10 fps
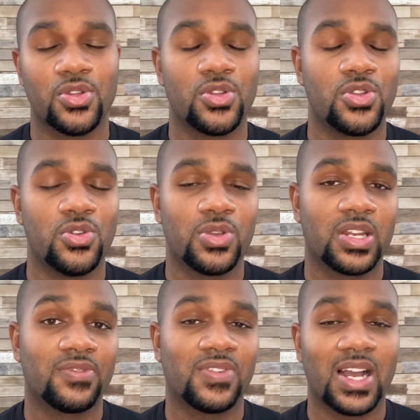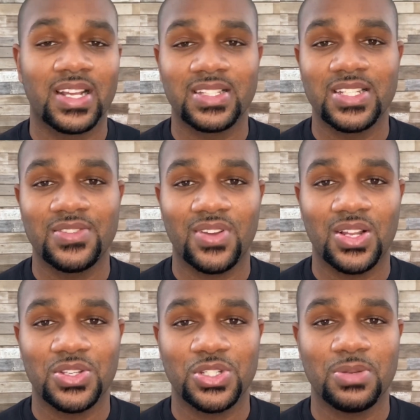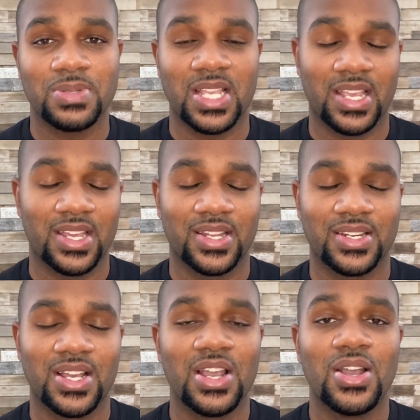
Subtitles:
you can find these fellowships and